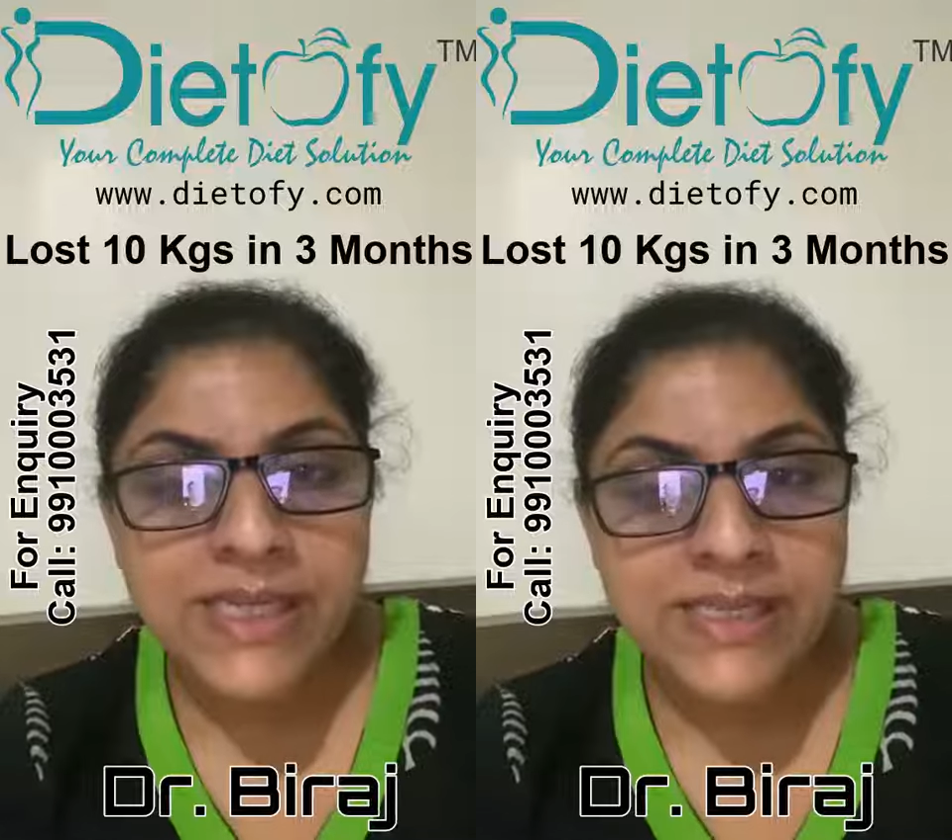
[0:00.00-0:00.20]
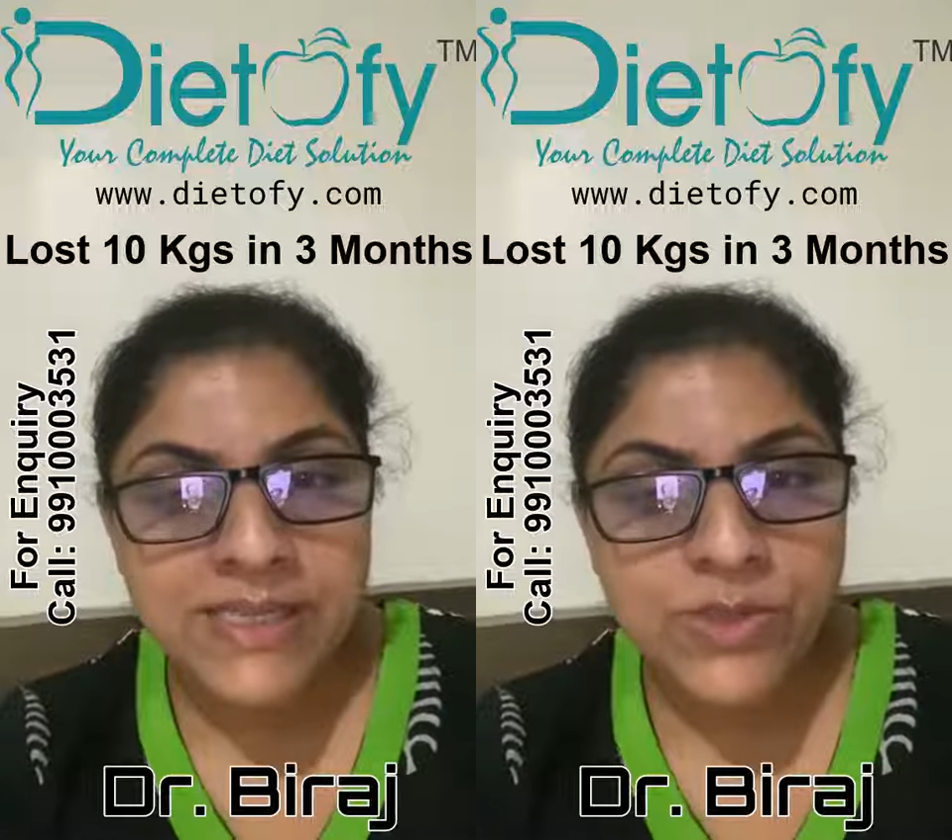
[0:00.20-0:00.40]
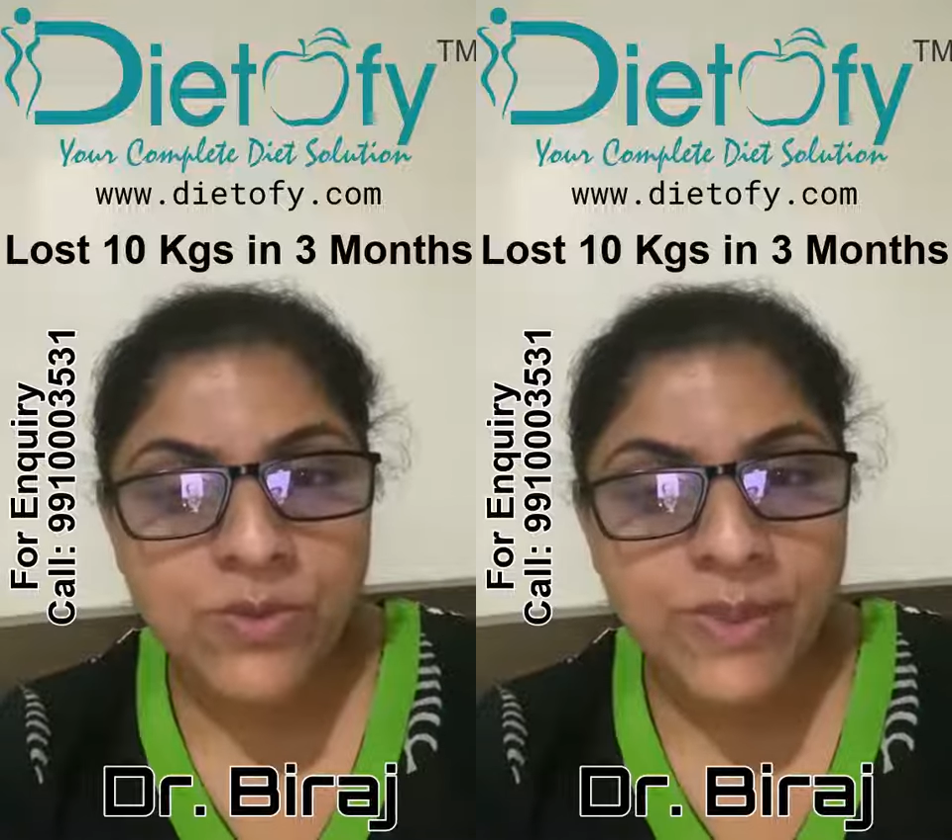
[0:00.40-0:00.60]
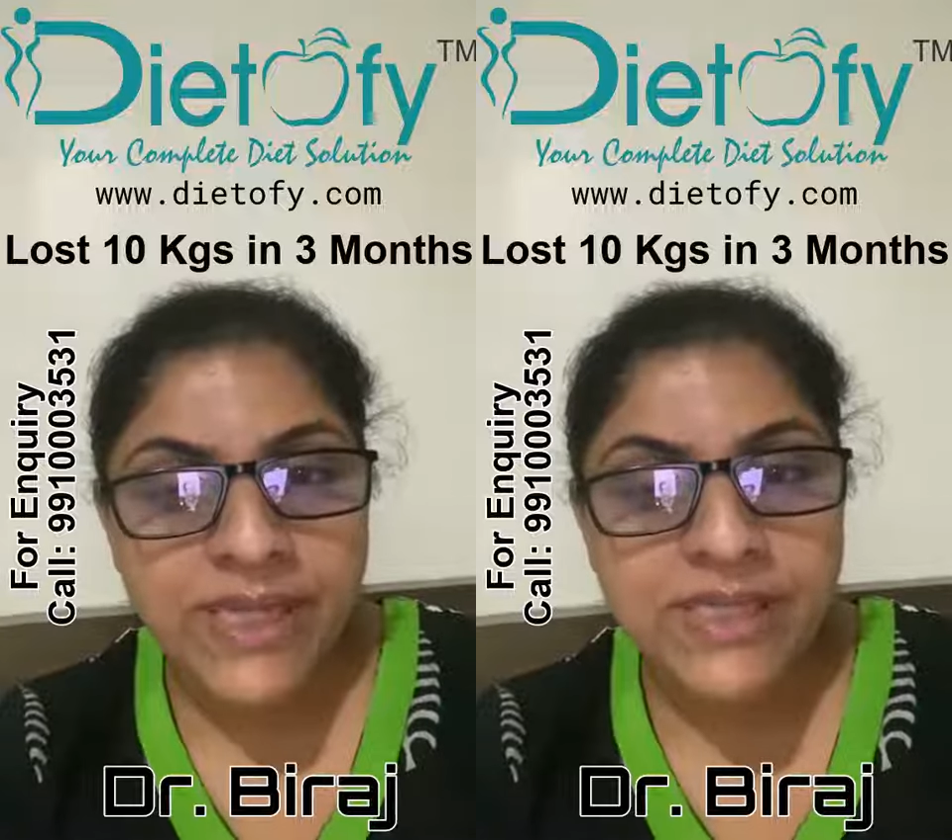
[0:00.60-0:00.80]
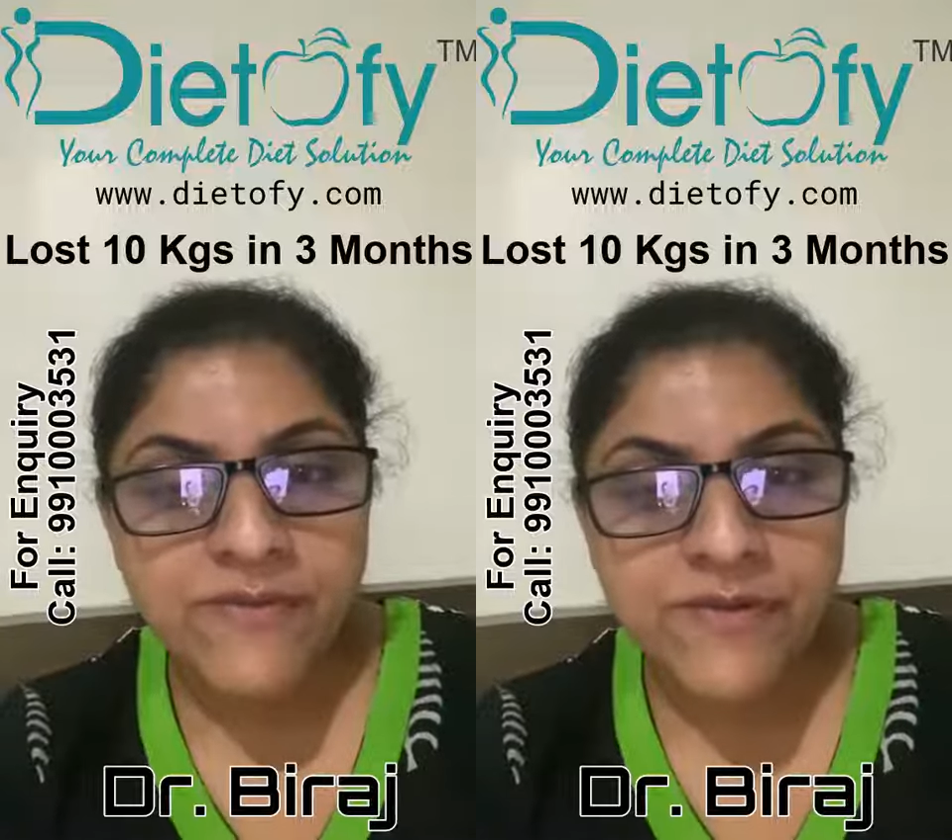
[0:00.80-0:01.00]
easy to
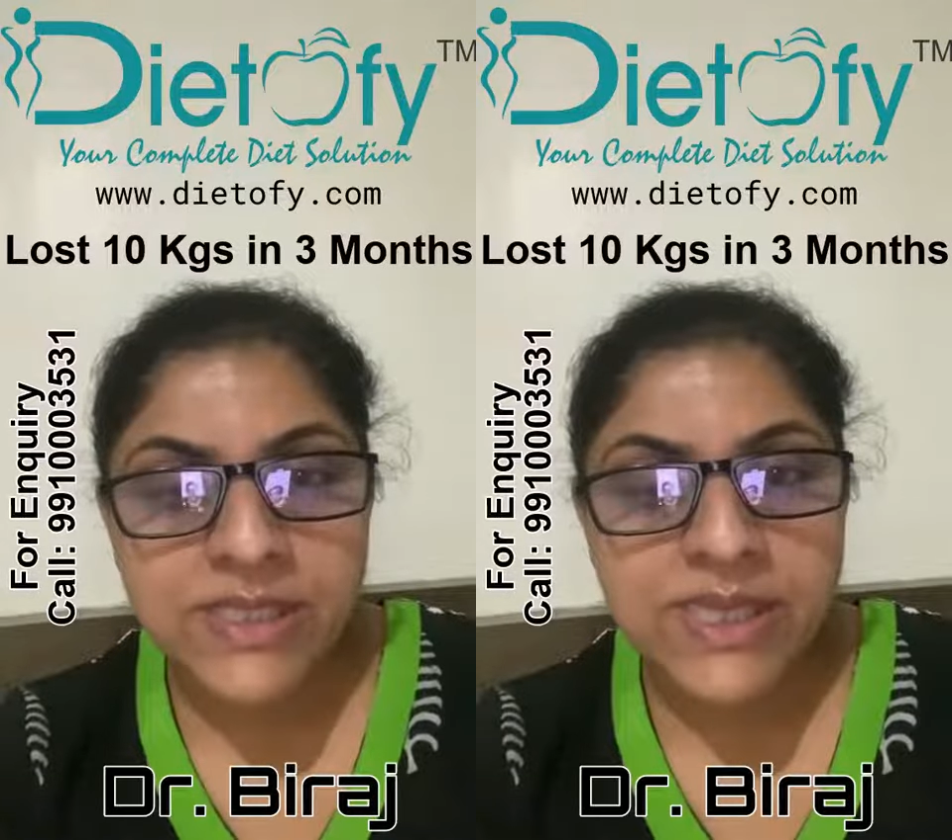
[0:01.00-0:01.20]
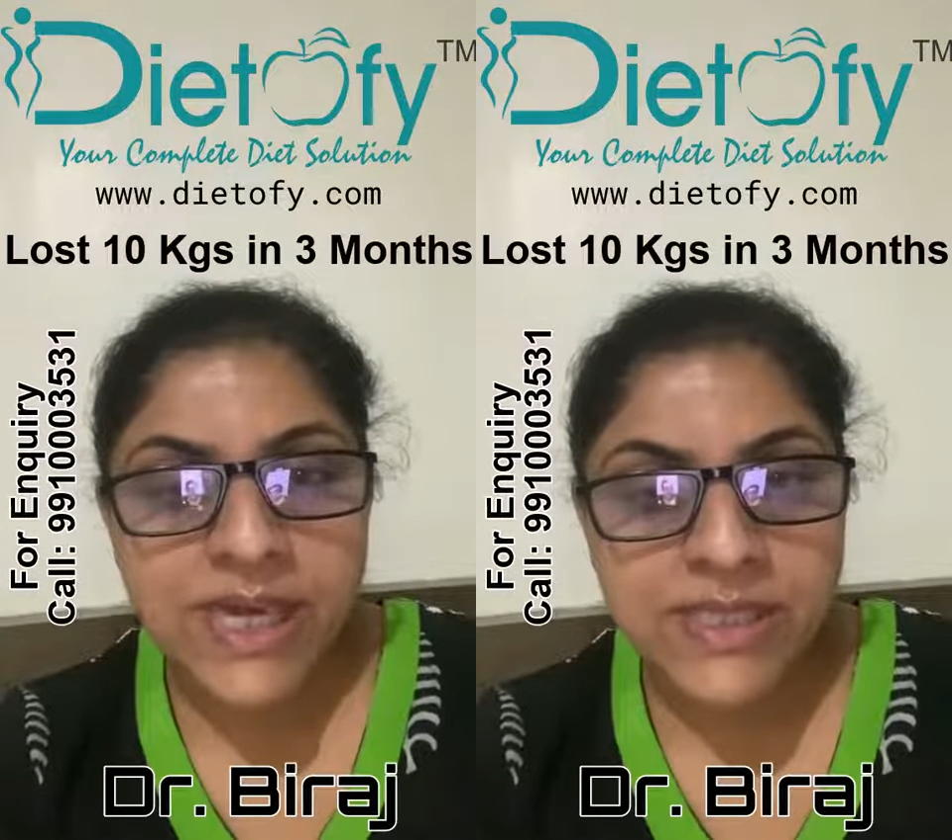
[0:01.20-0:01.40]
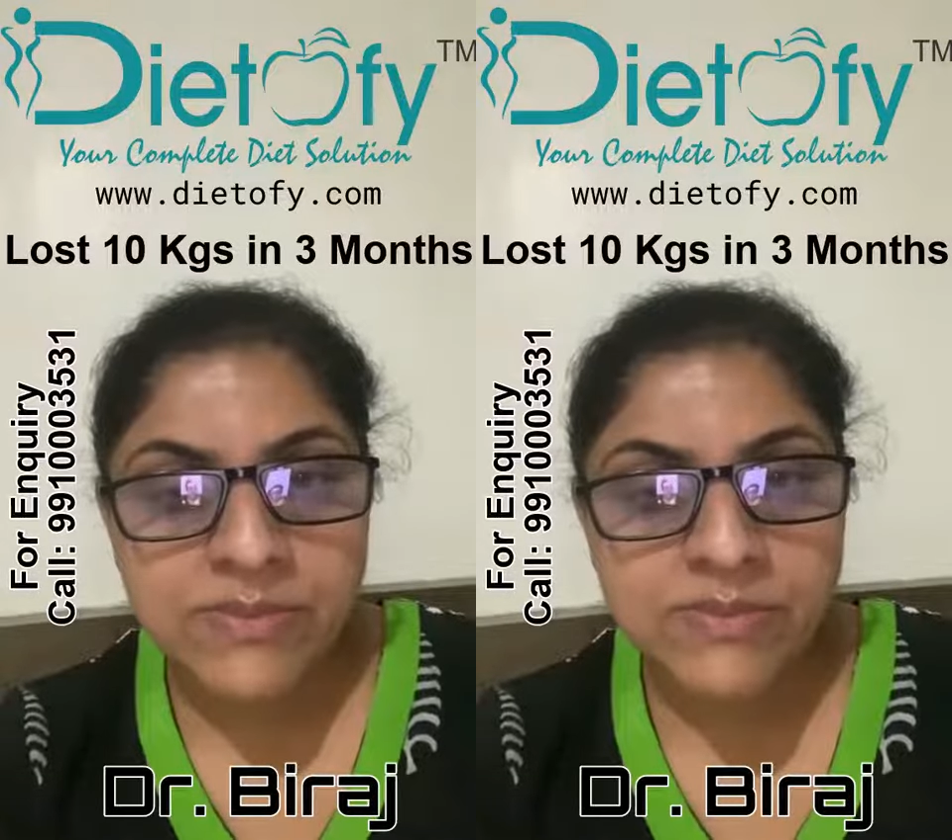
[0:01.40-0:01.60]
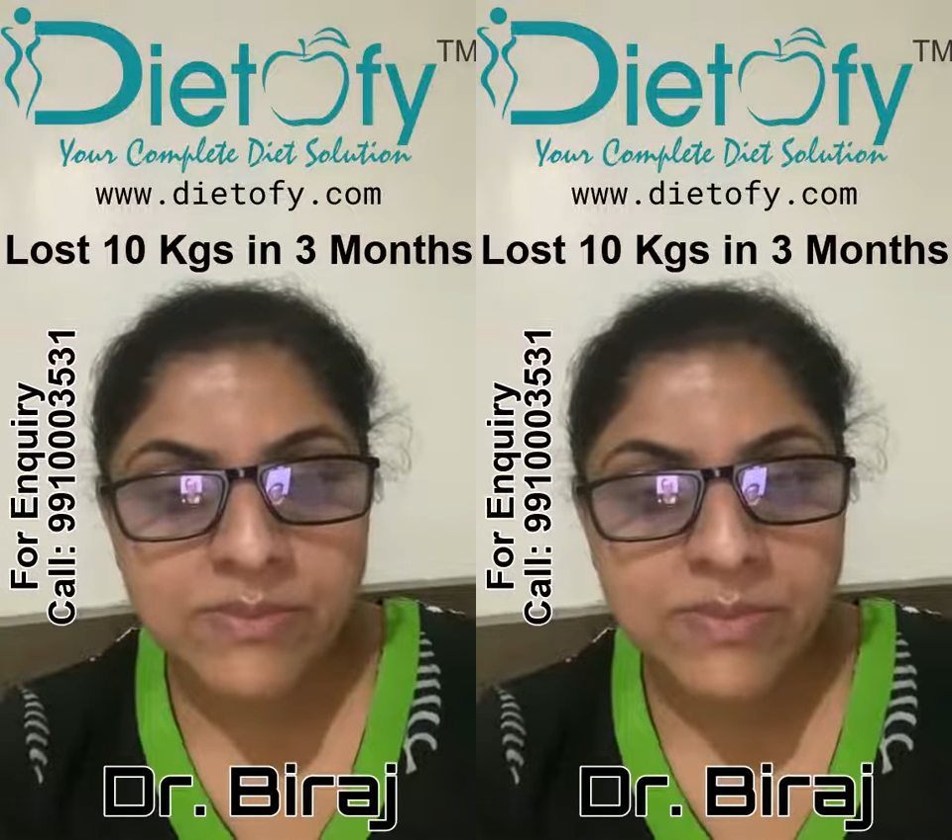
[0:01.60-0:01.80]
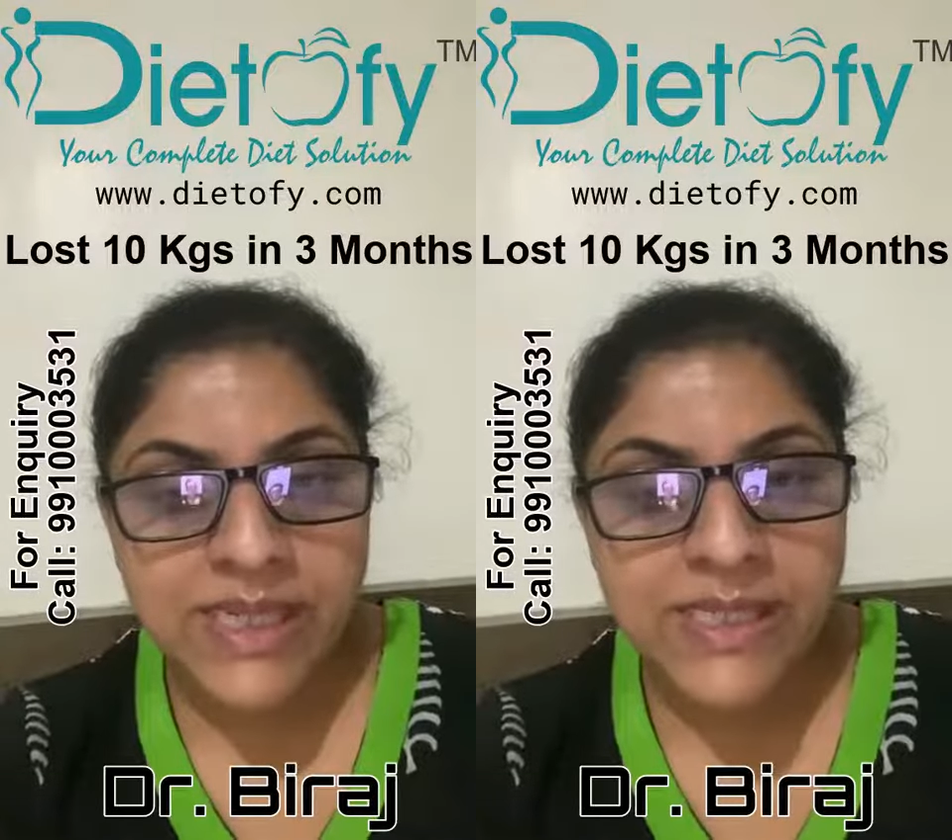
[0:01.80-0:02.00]
make different diet
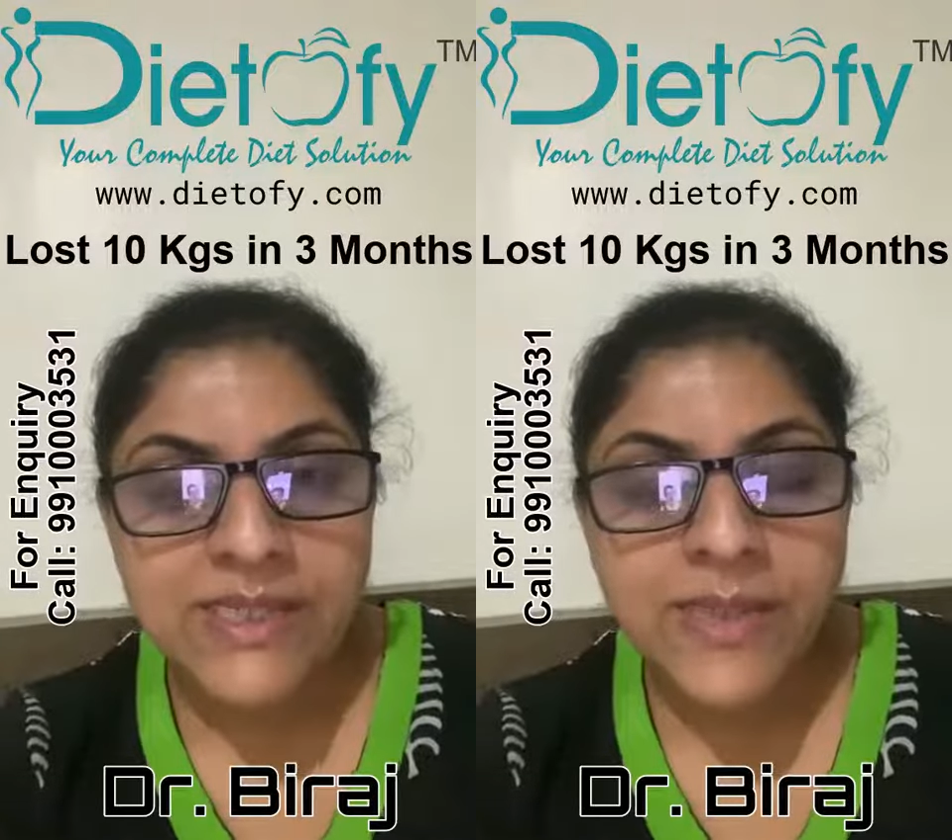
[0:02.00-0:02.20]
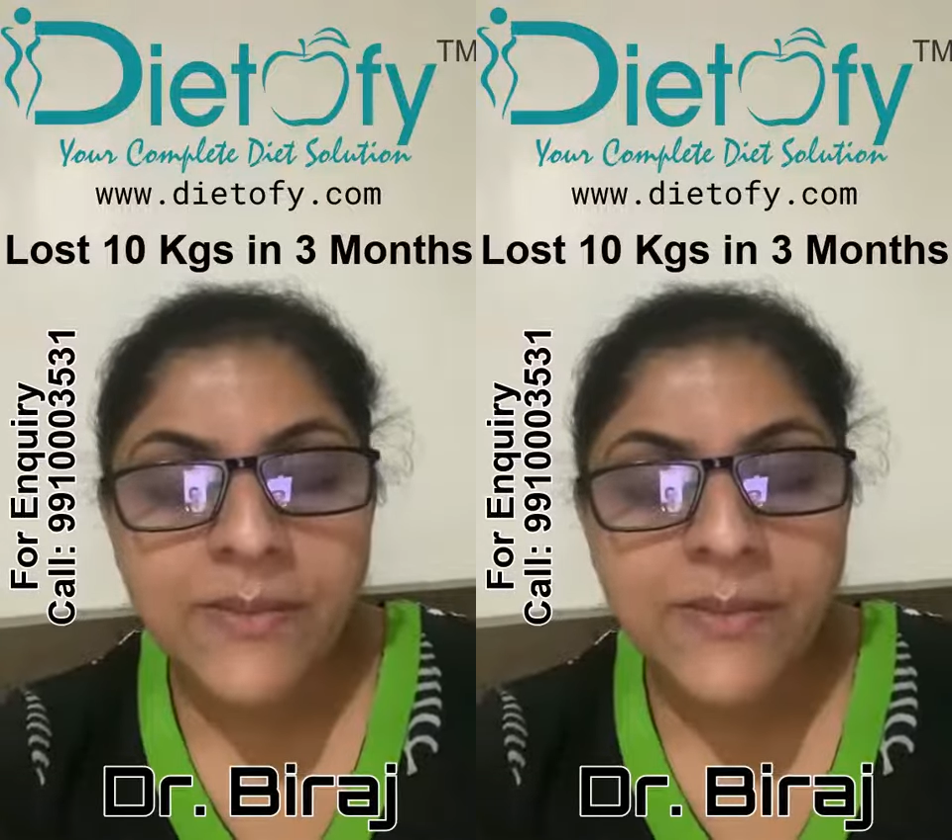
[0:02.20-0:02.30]
meals.